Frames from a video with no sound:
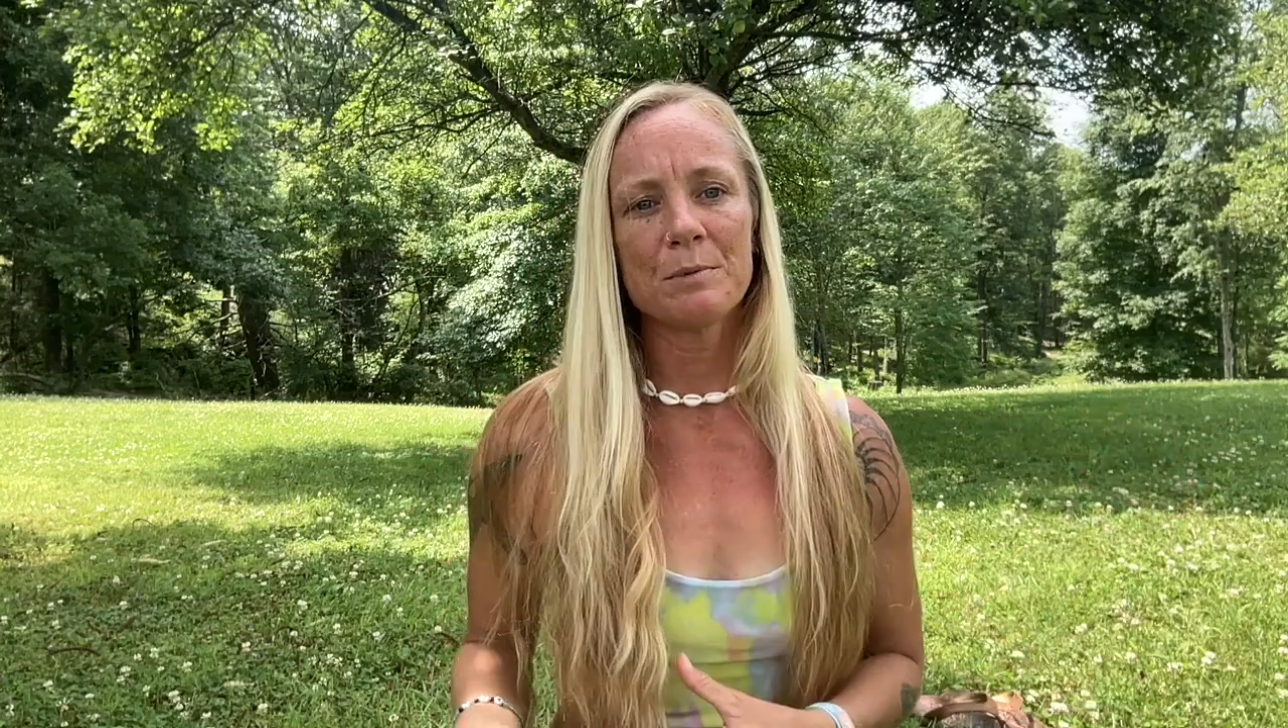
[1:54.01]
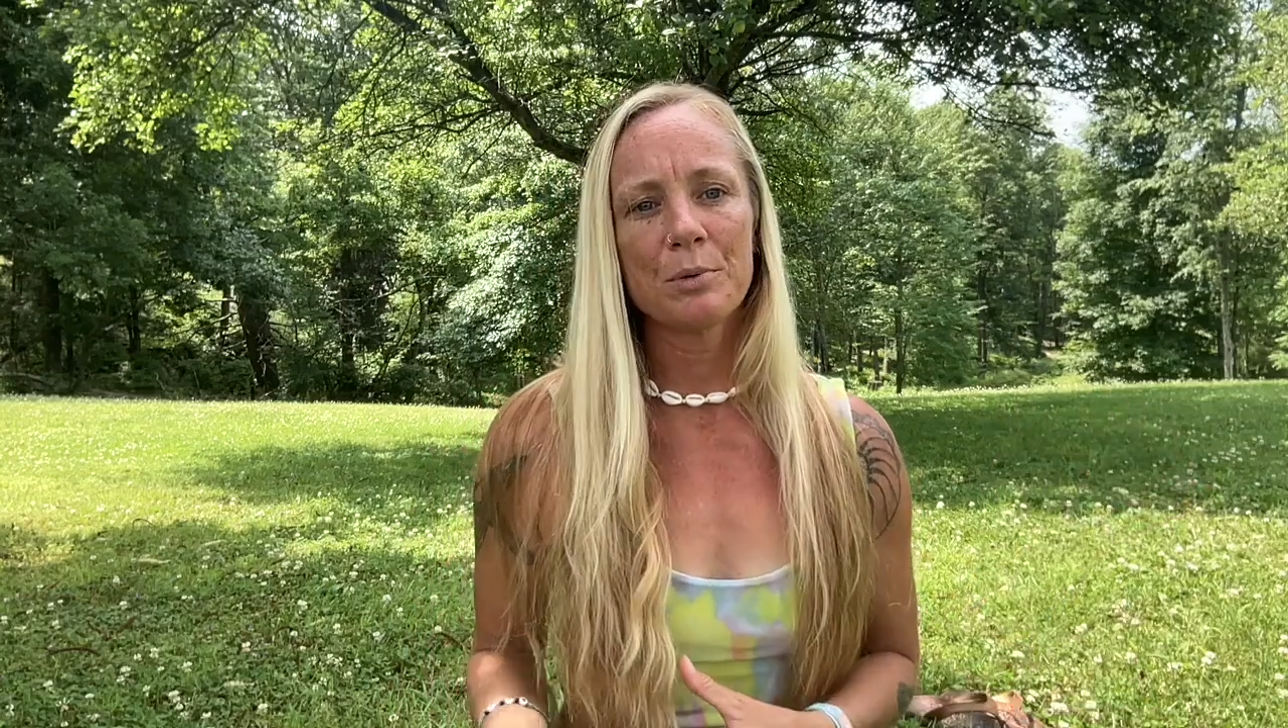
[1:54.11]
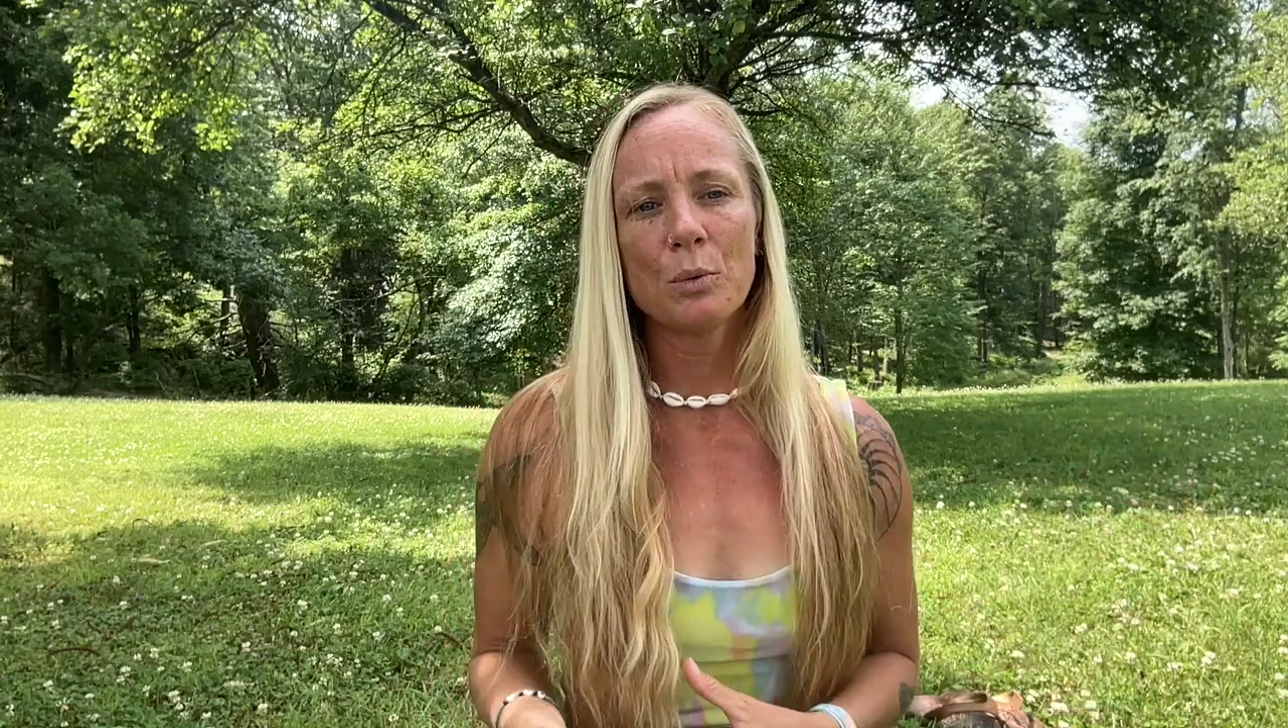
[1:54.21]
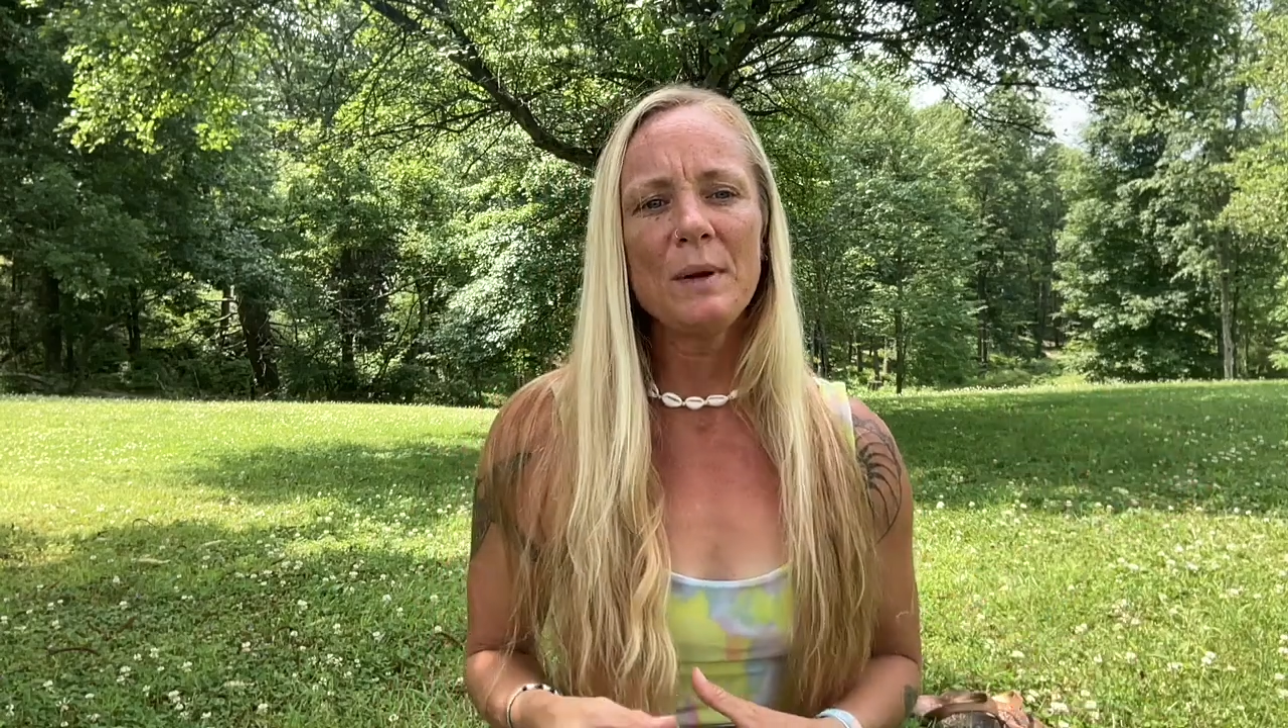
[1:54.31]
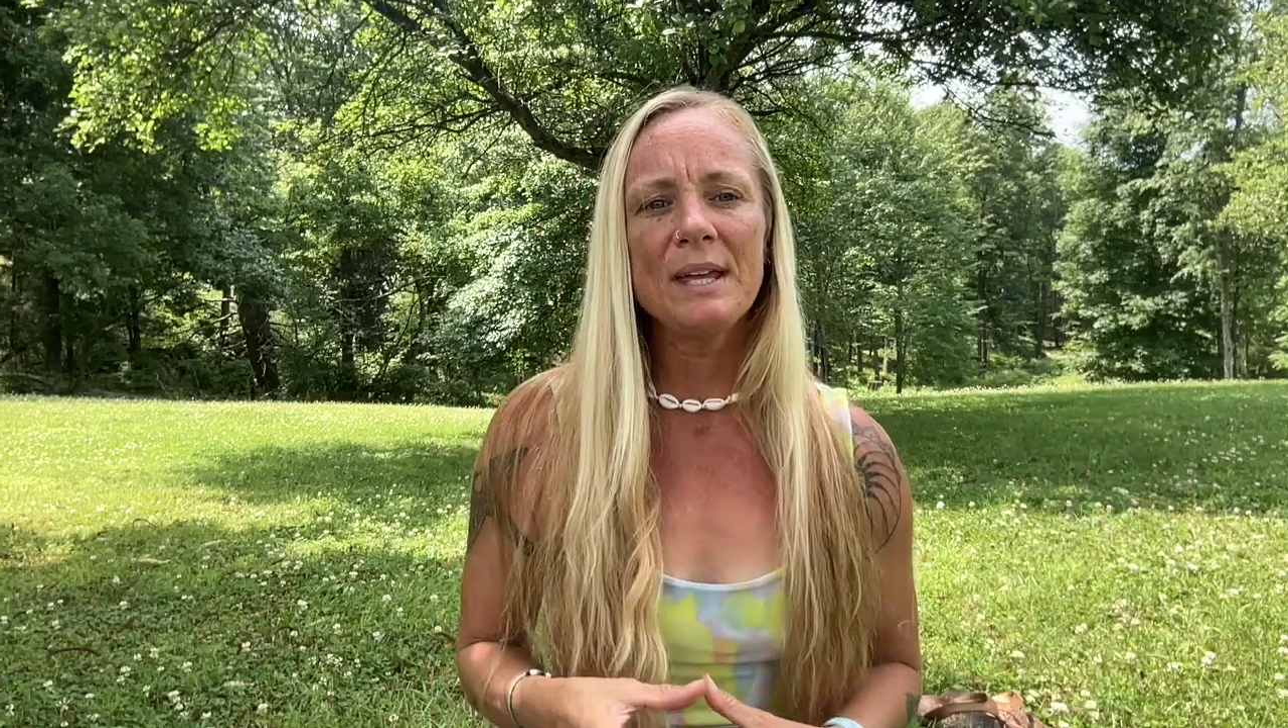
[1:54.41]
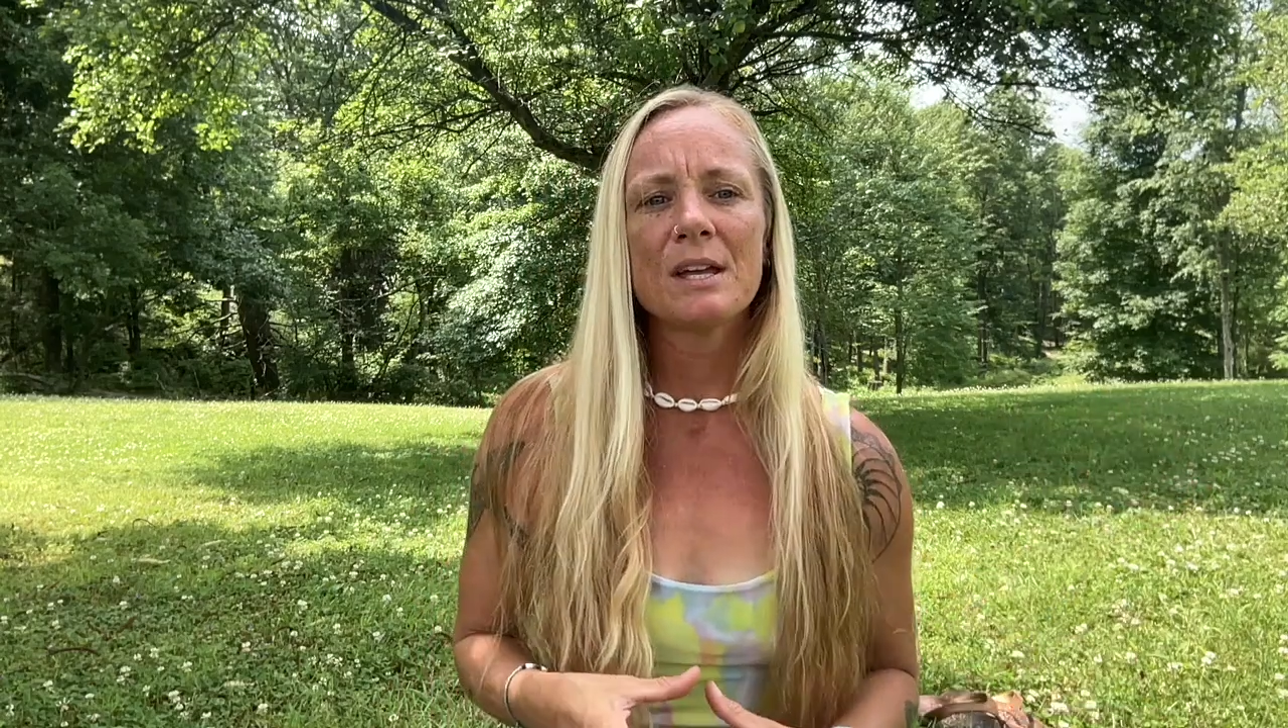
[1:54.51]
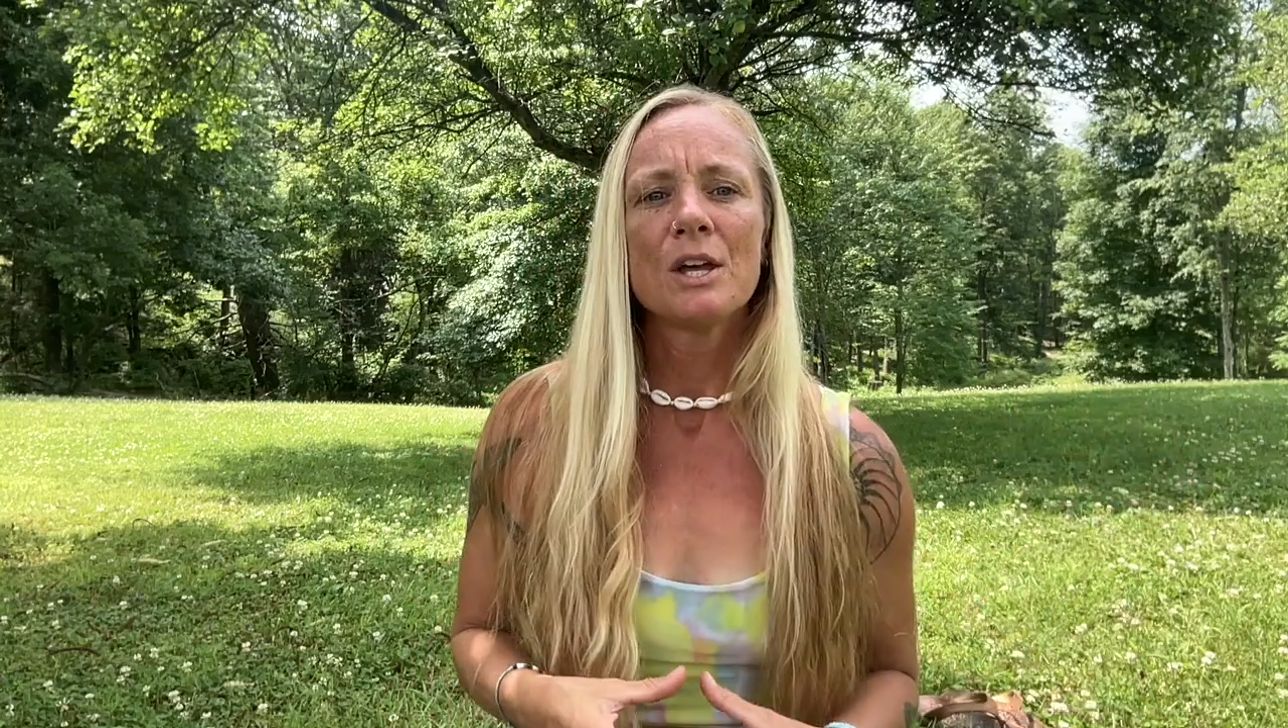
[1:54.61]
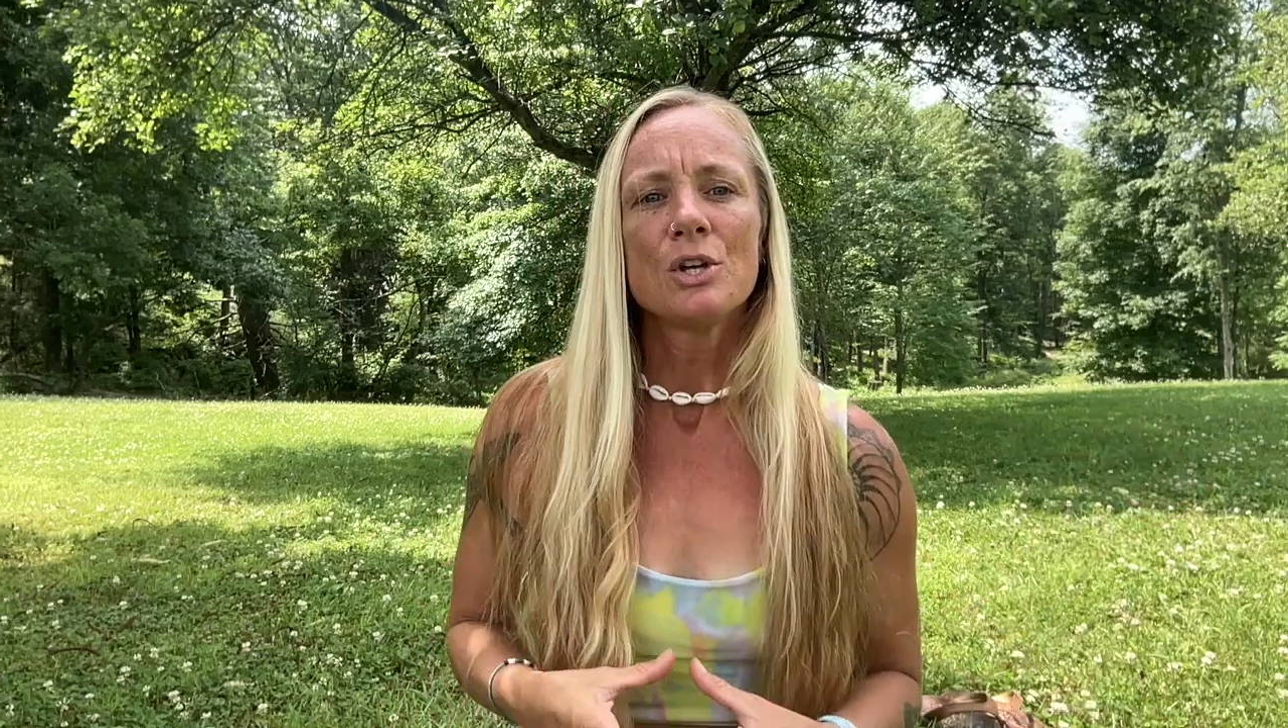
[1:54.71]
per week.